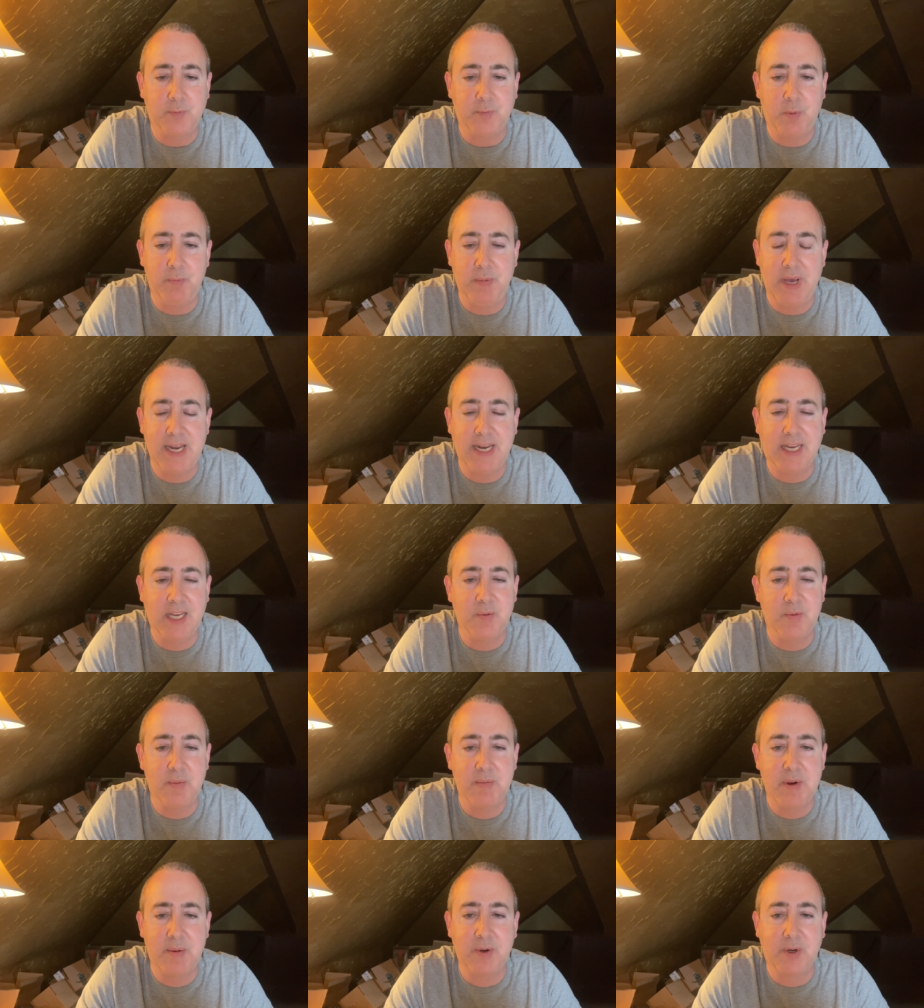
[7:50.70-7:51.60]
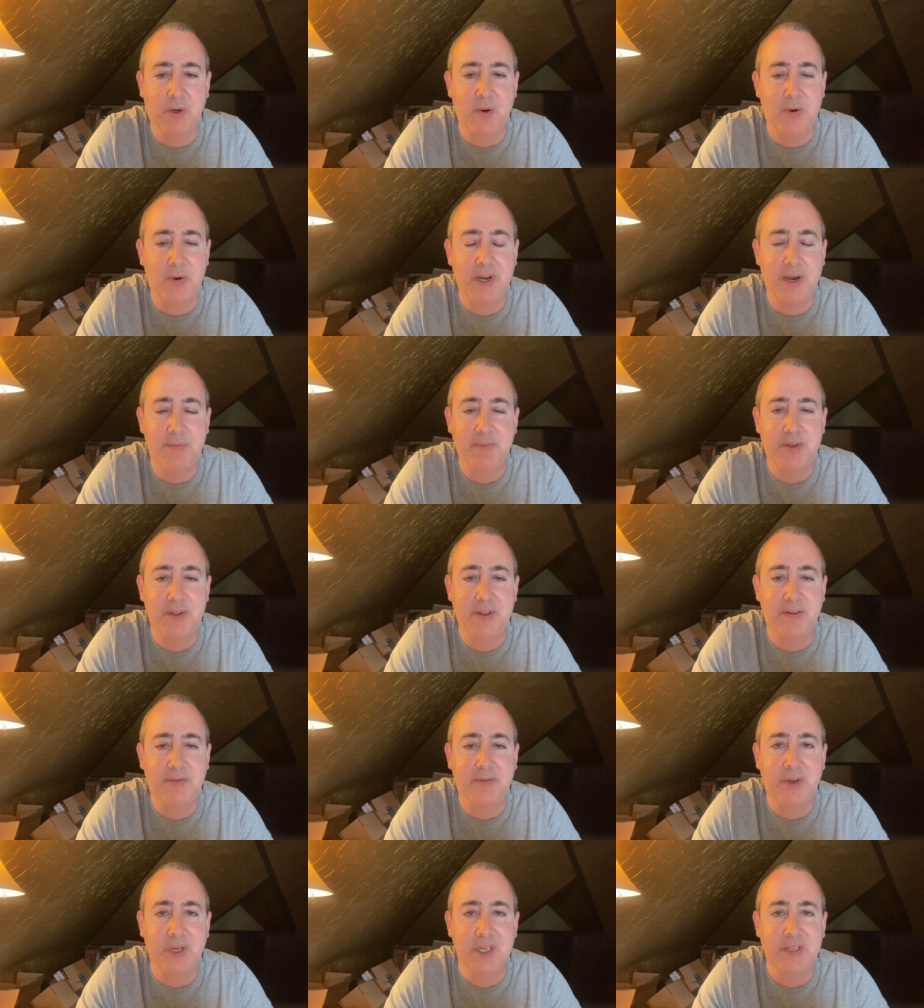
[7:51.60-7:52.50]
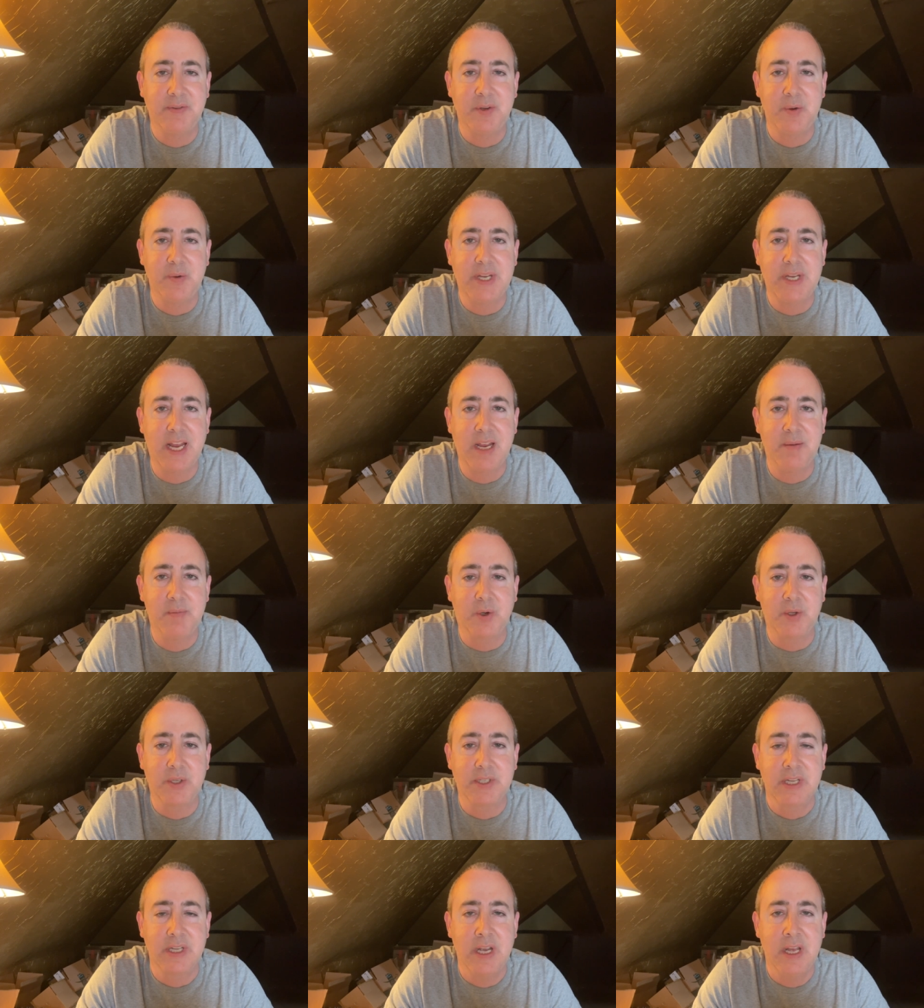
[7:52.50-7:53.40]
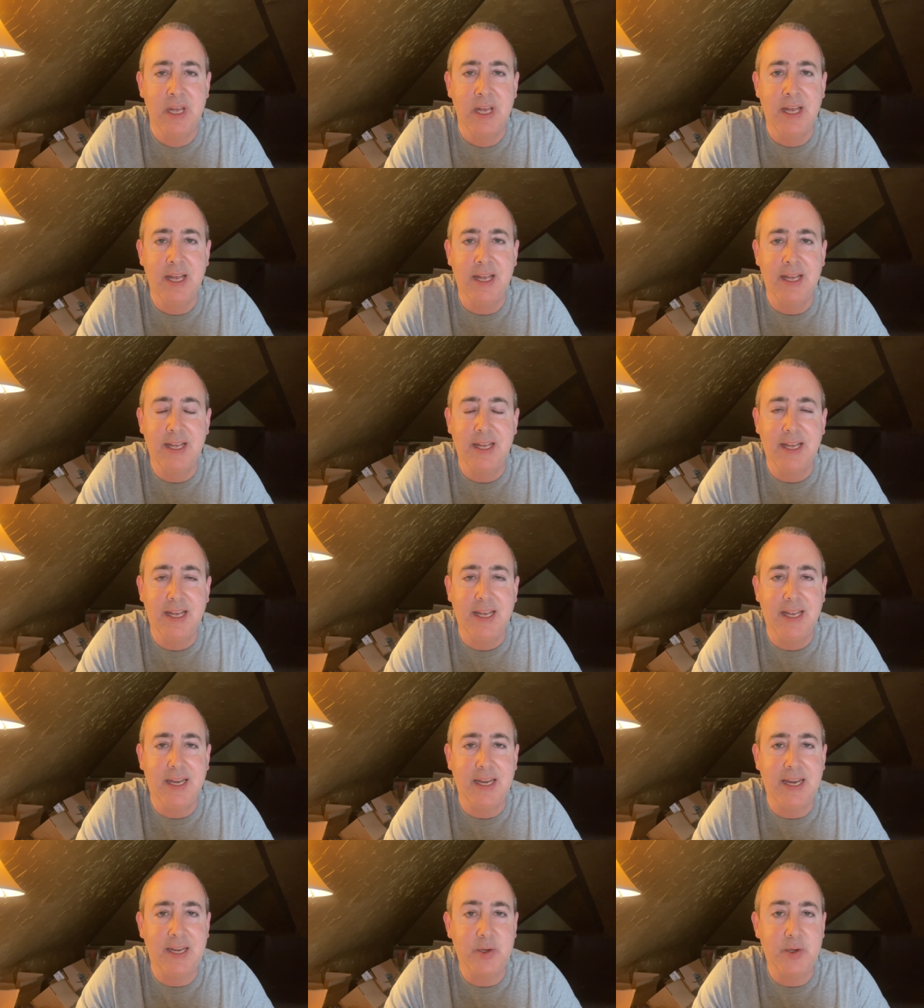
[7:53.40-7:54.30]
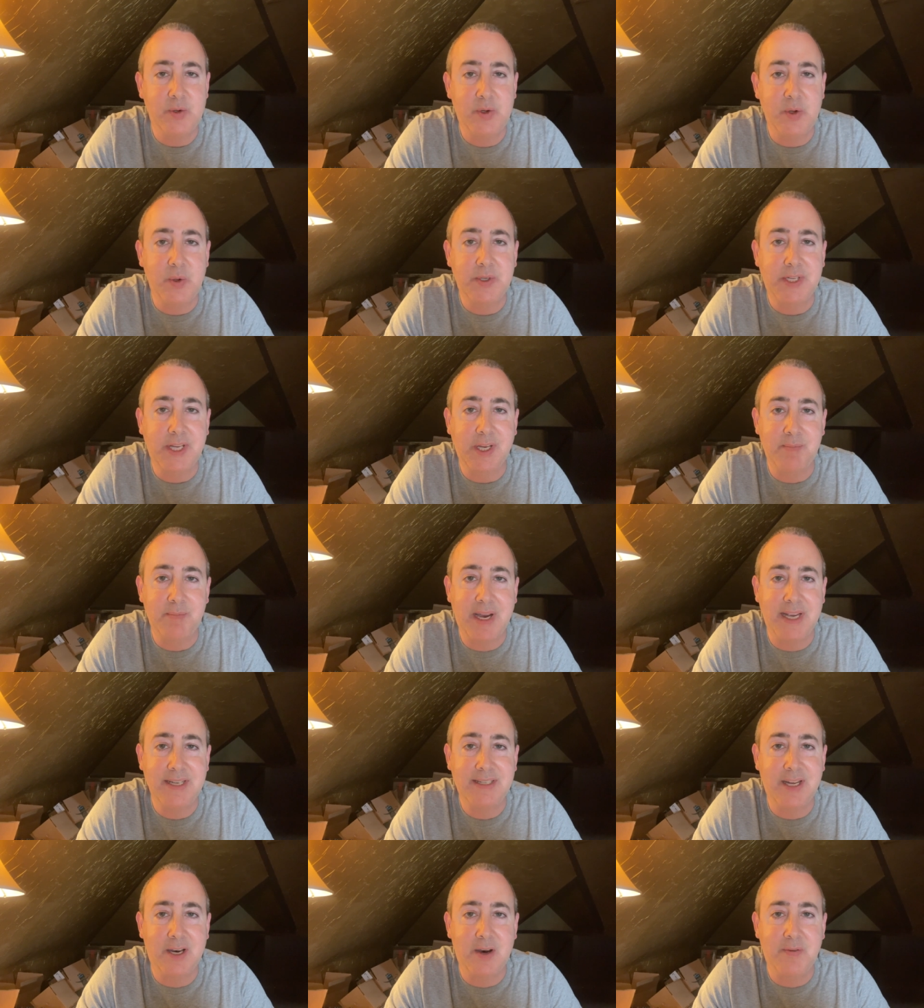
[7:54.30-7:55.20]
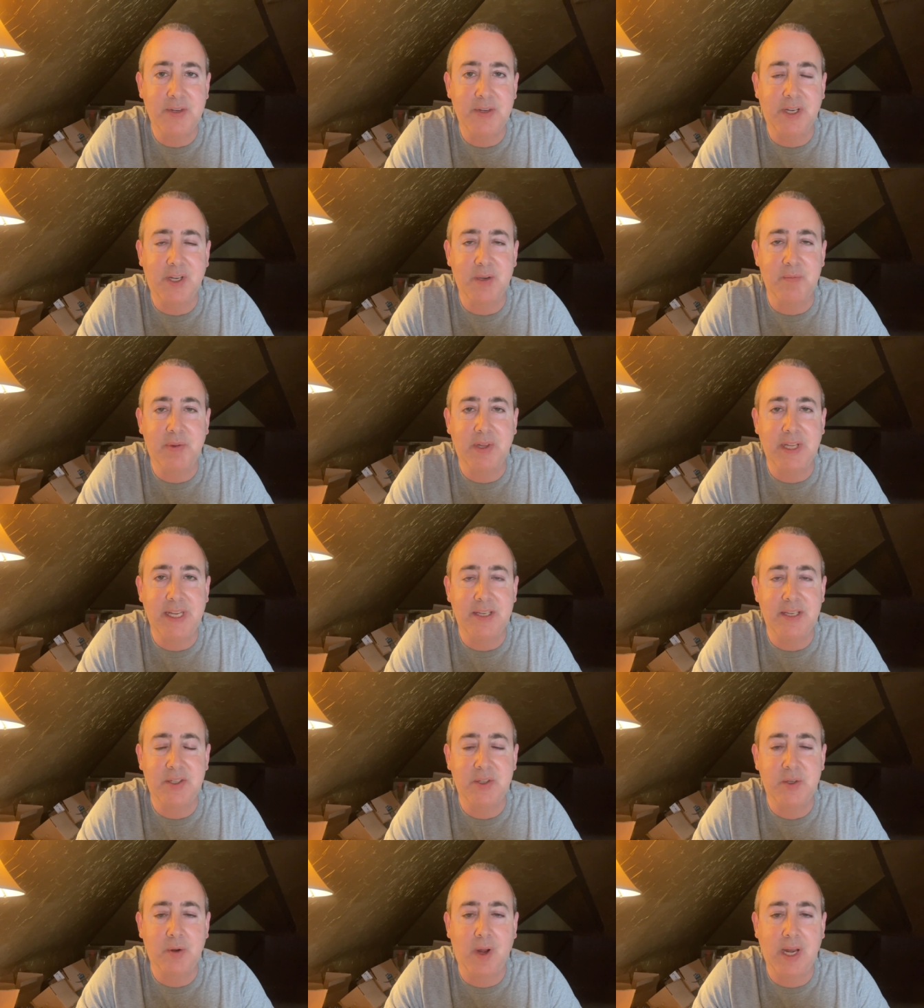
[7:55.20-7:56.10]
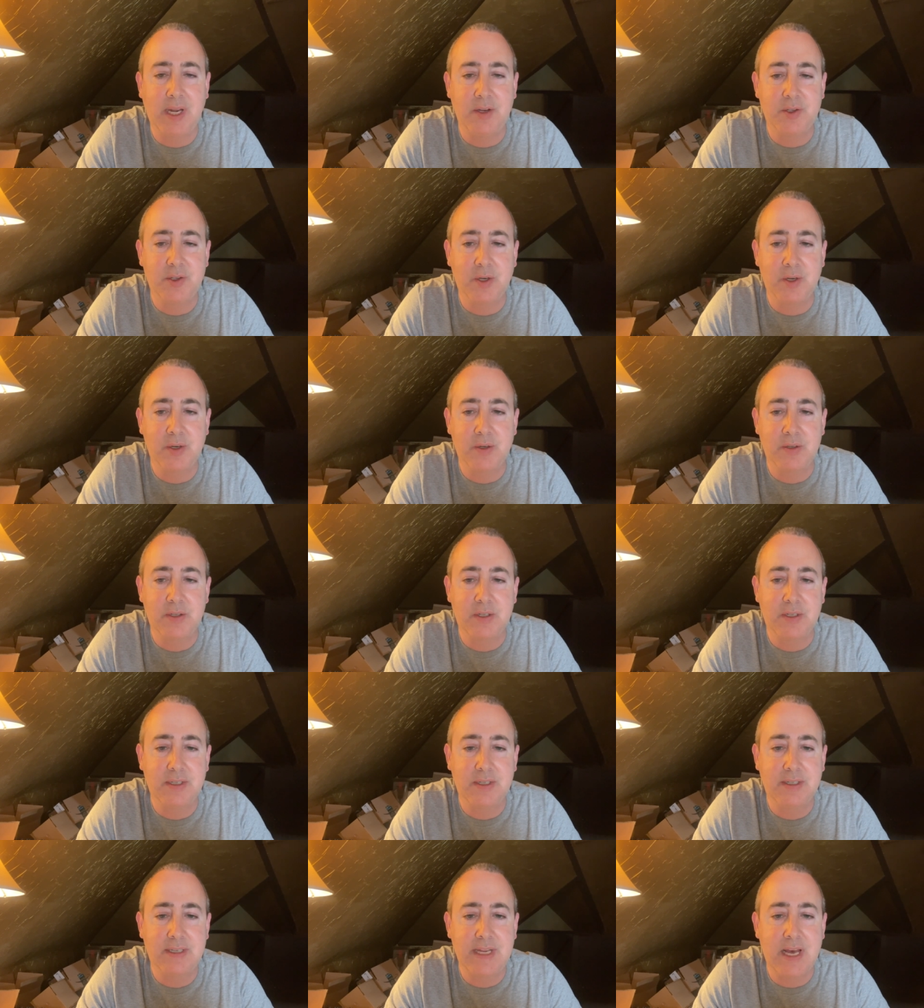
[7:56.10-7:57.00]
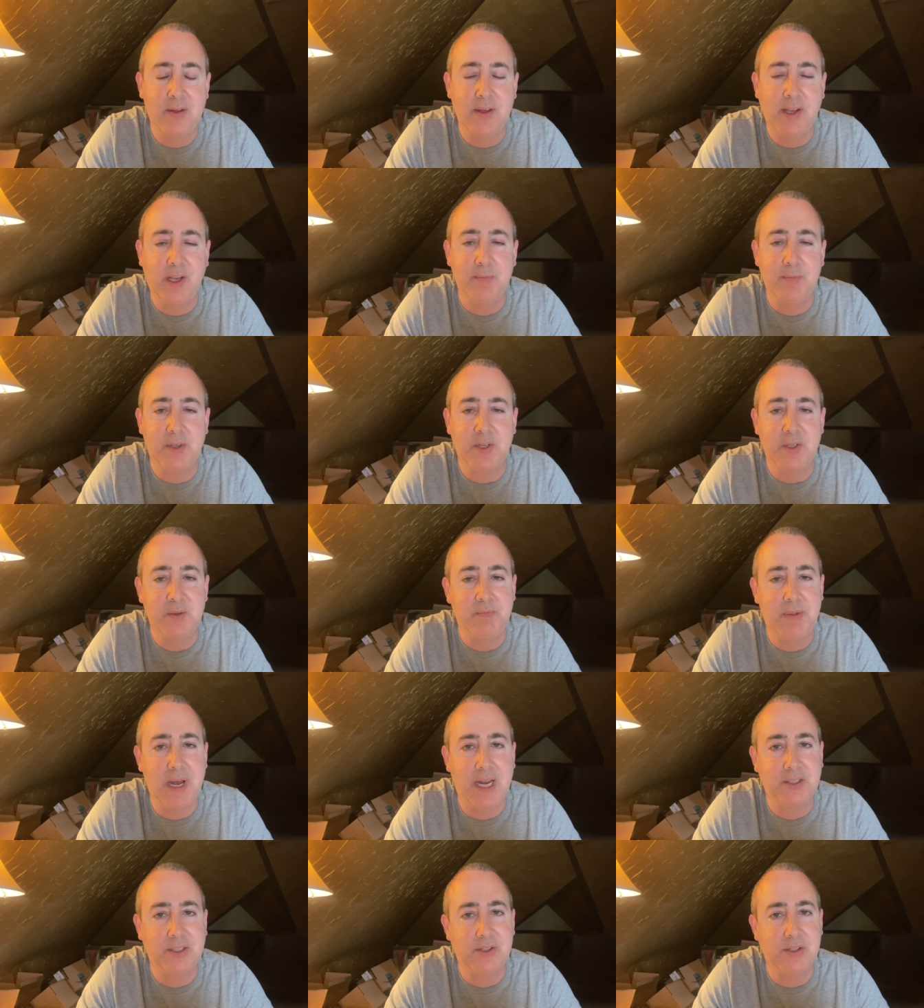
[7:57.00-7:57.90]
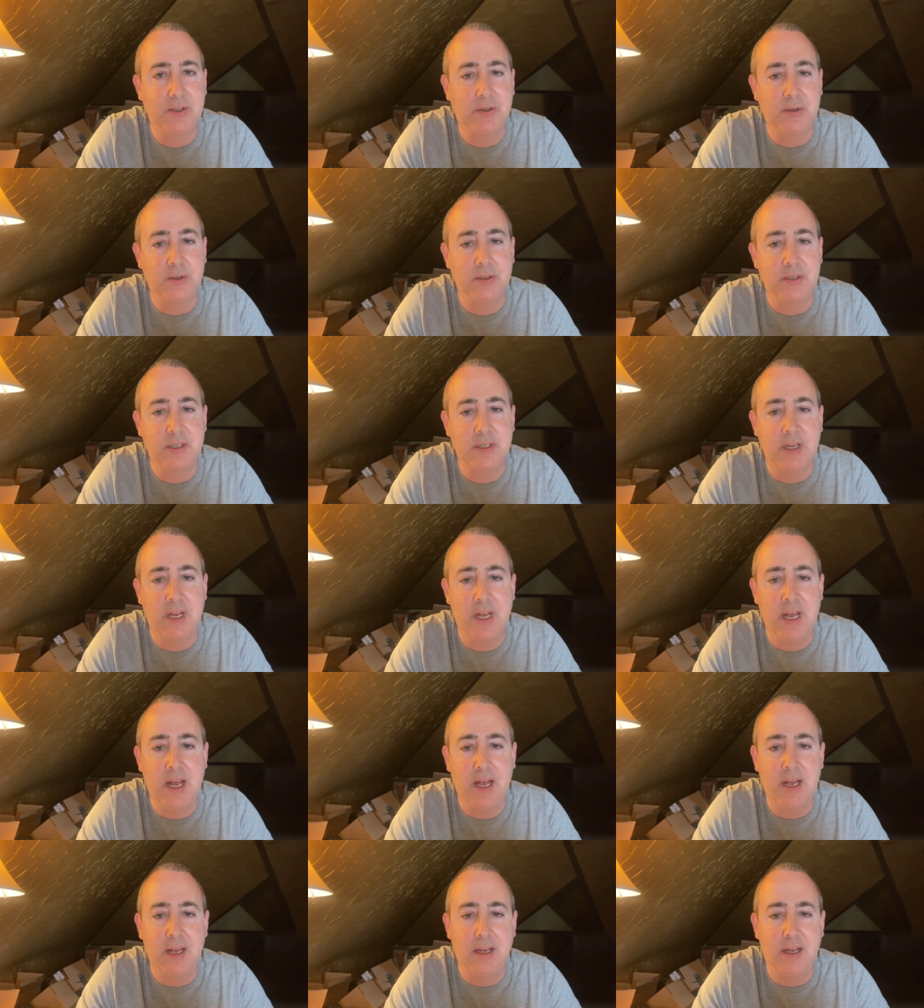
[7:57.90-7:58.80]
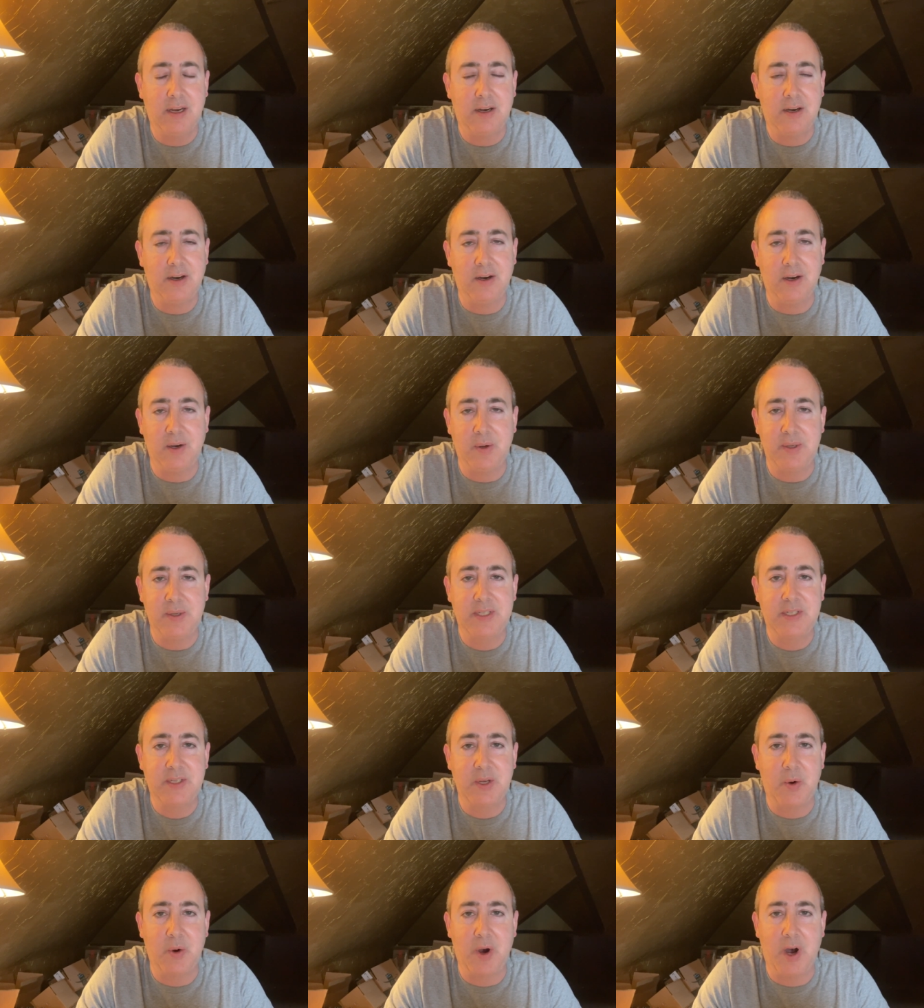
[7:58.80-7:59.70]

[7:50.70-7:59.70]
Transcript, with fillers: Man, I can remember going up to the first few tables, introducing myself to complete strangers, telling them the specials. Oh, it was so